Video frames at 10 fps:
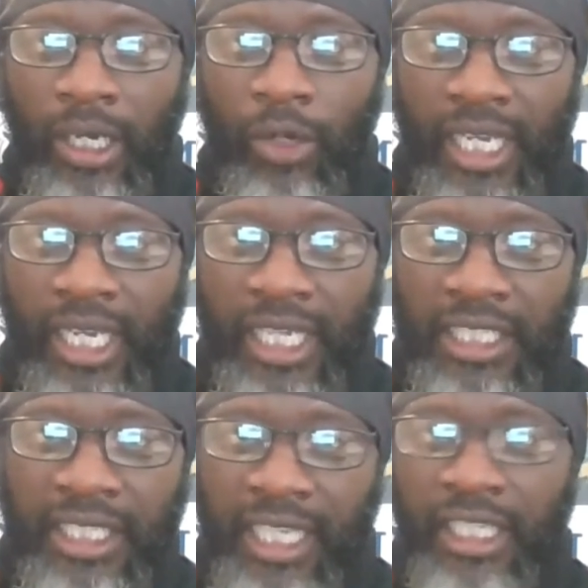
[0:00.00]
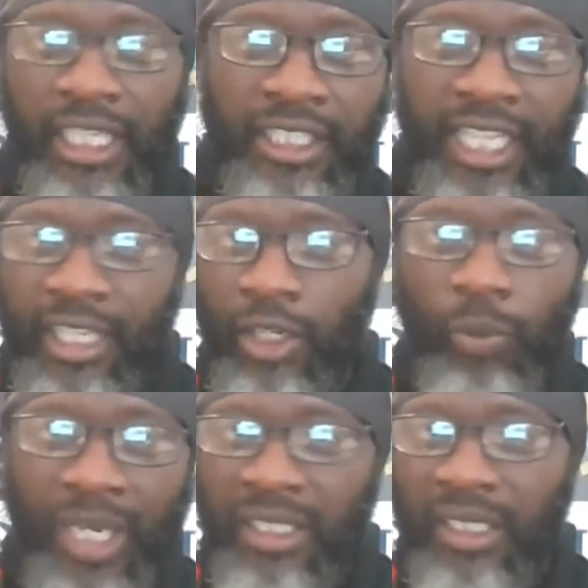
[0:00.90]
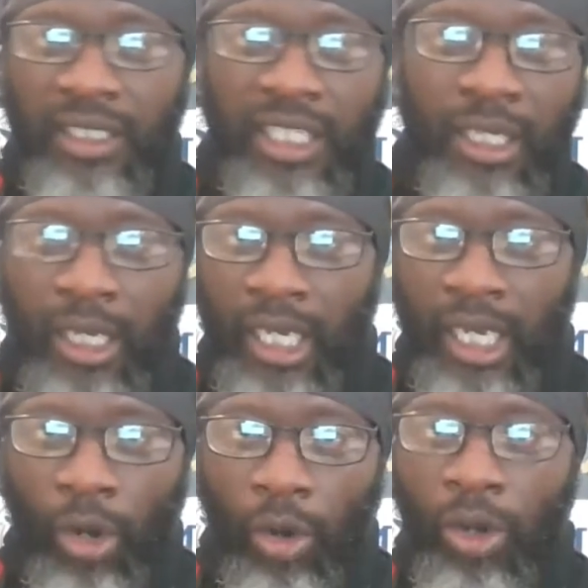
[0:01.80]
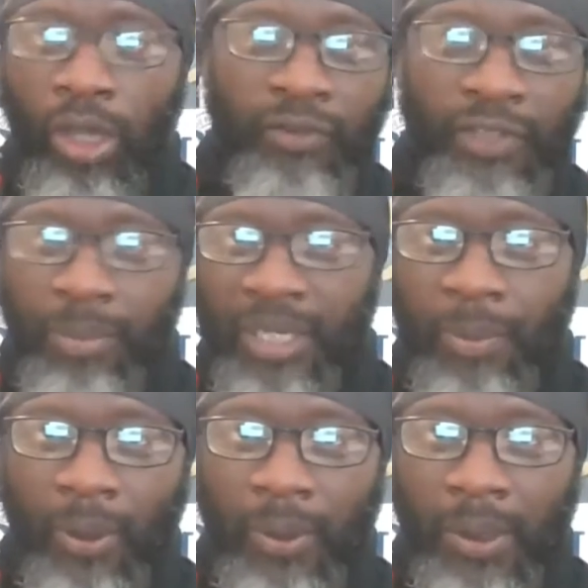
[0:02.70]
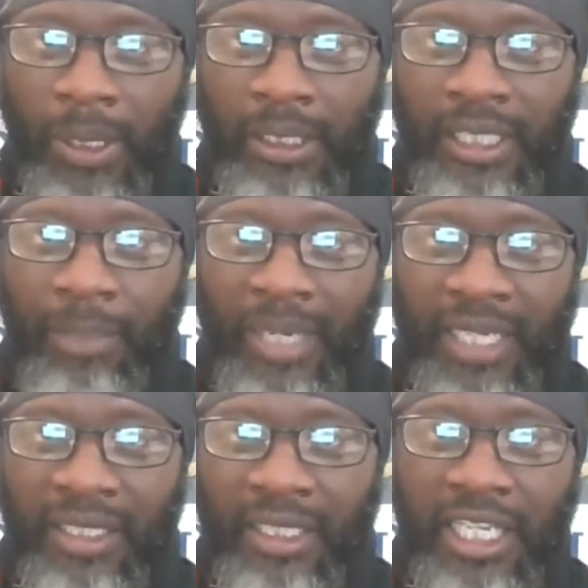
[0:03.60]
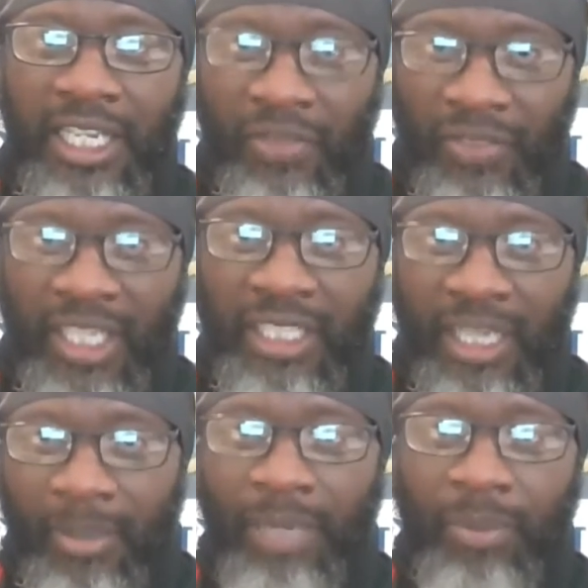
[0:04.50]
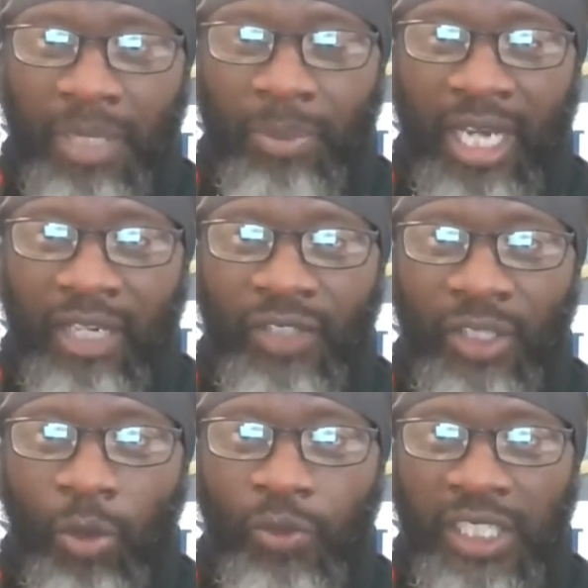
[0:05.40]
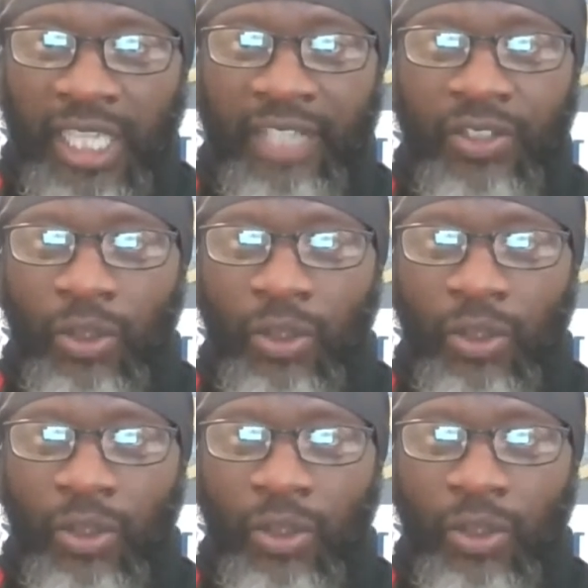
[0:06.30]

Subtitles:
Okay, and he's hitting and taking out basically all of the people that basically he think that may be part of the hopefully elect.